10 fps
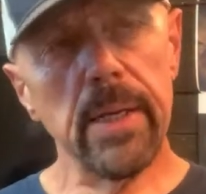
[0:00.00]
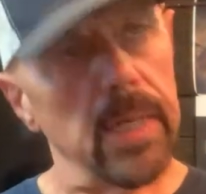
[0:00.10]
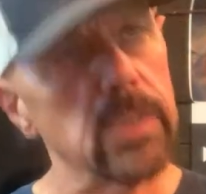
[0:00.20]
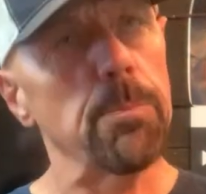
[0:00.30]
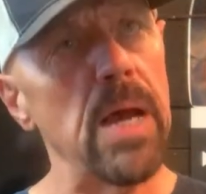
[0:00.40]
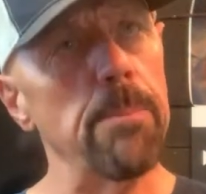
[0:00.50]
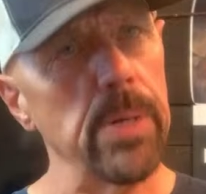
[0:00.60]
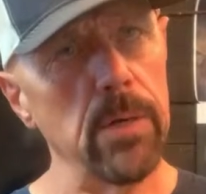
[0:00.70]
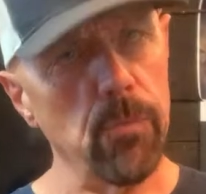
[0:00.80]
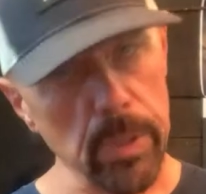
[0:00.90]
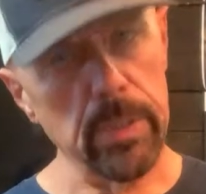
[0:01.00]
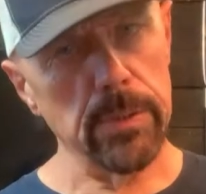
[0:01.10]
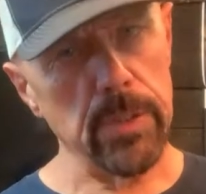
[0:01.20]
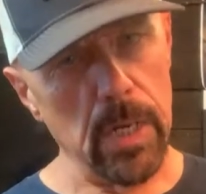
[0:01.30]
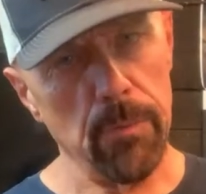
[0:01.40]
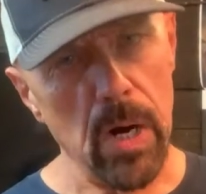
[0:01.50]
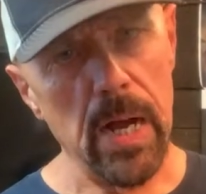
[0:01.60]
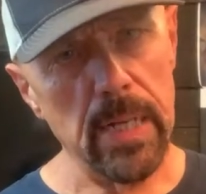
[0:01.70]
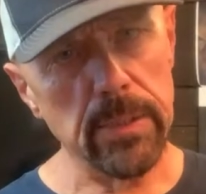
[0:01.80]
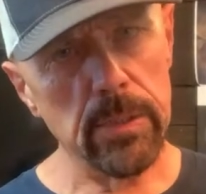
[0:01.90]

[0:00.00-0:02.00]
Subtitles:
It's about putting reels on rods,